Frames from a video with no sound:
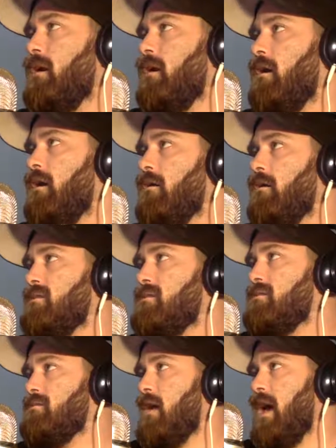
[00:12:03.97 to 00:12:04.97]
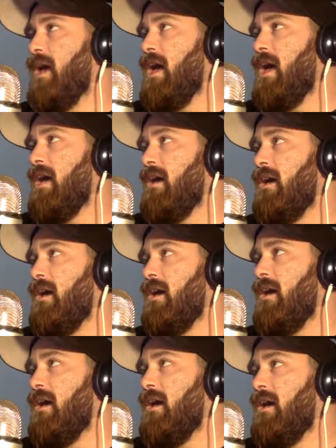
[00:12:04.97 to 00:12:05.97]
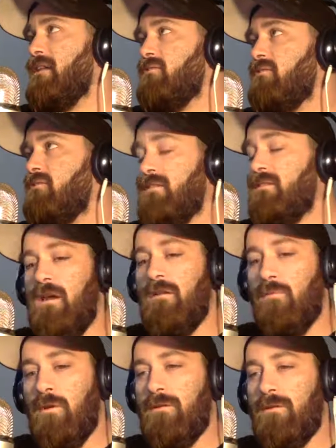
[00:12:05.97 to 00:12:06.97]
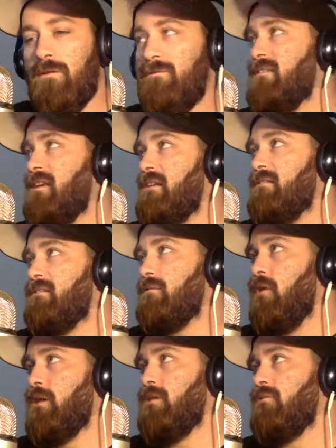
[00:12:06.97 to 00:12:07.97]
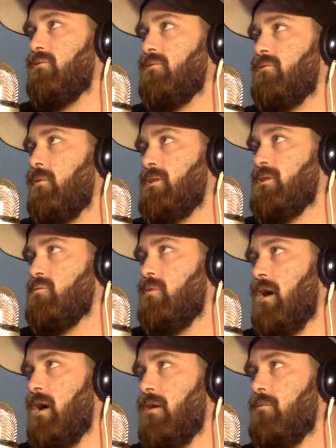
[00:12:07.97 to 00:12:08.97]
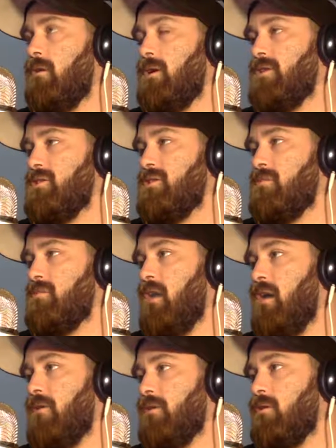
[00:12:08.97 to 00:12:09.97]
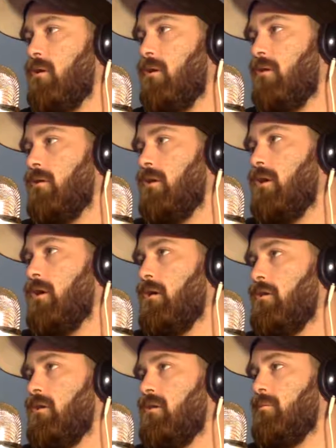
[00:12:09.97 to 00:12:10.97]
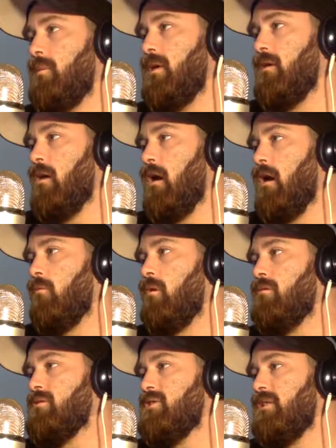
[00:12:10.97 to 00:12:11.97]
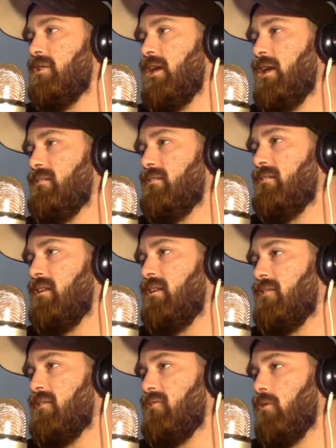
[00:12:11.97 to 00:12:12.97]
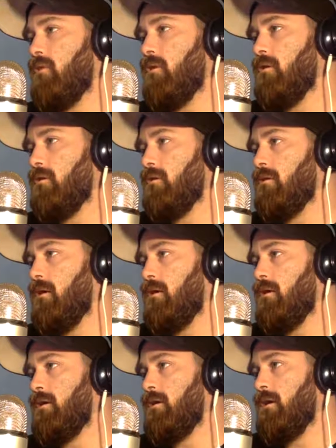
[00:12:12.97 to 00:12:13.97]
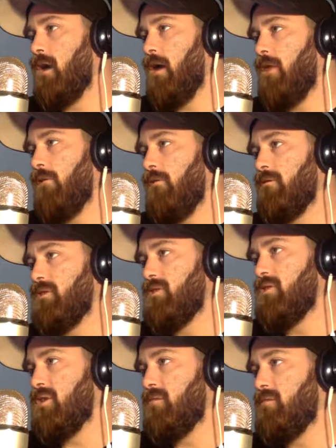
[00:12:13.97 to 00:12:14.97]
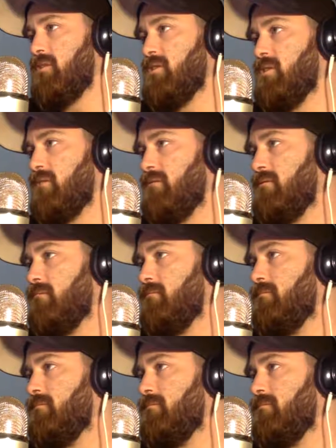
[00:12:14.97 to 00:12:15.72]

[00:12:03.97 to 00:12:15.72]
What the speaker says: I can't stress enough what a fantastic fight this was, which is why I wanted to jump around the card a little bit. What would you like to see next for either of these gentlemen, Jeff?